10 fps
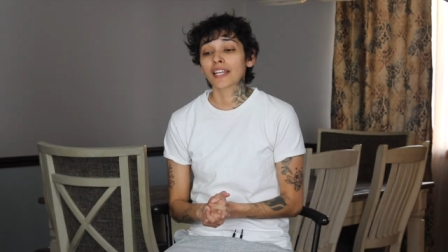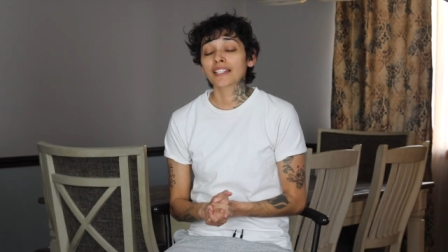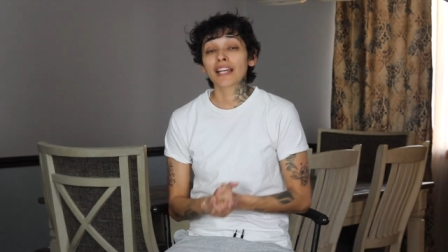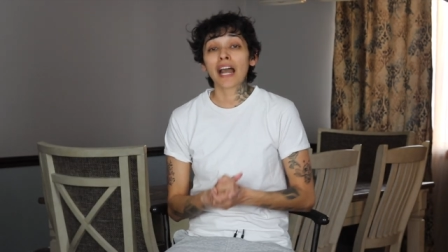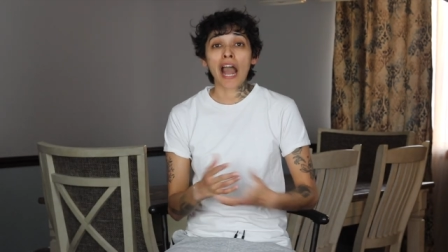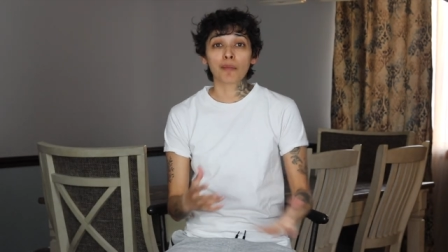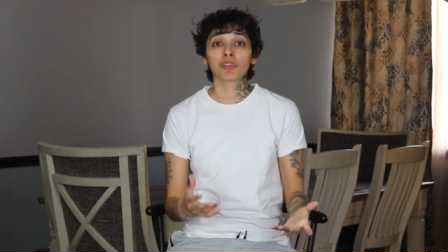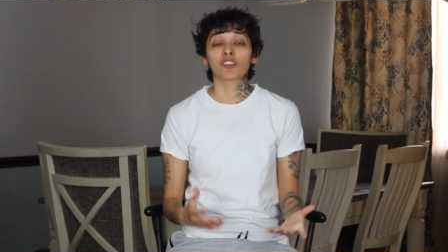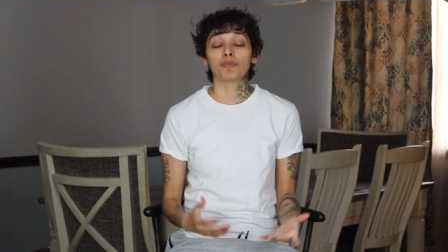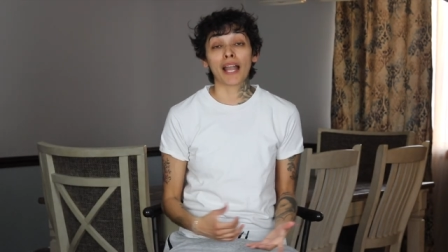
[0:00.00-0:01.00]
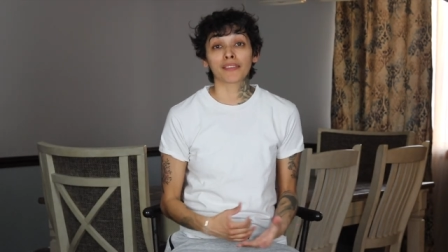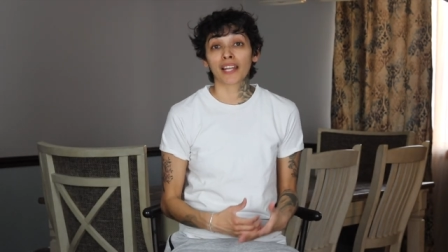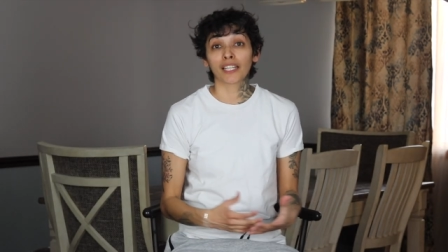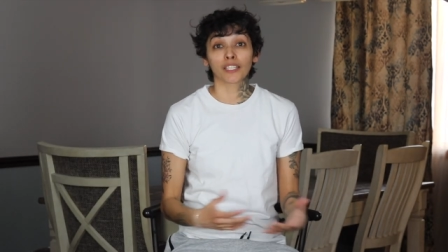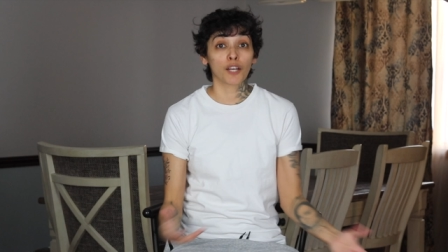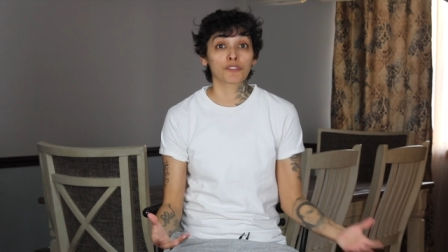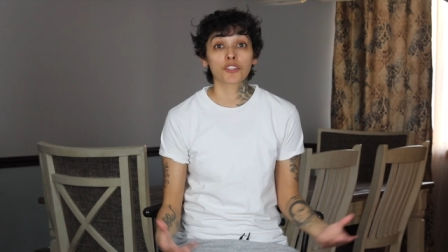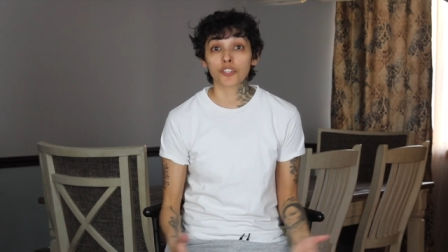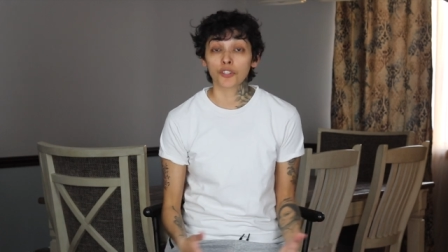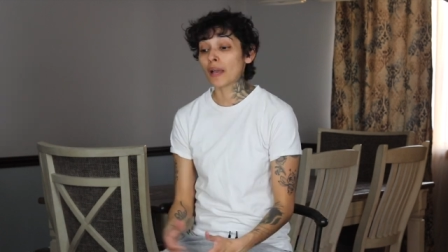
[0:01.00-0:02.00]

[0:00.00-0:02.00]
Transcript: It's a hobby of mine that I love to do.